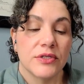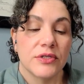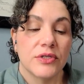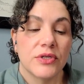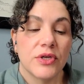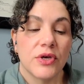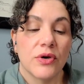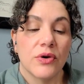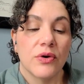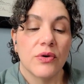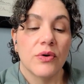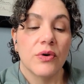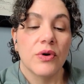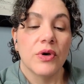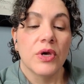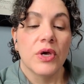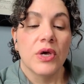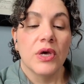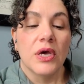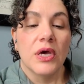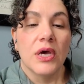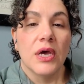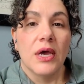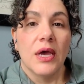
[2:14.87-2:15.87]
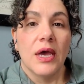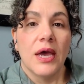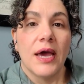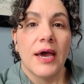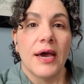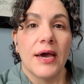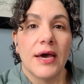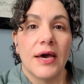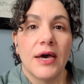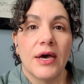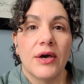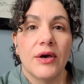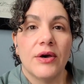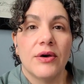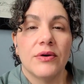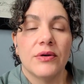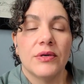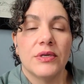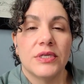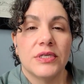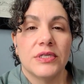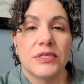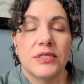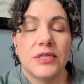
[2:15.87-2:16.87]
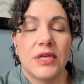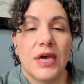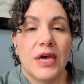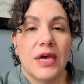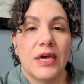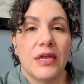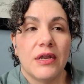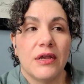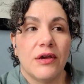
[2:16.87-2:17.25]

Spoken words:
So how does that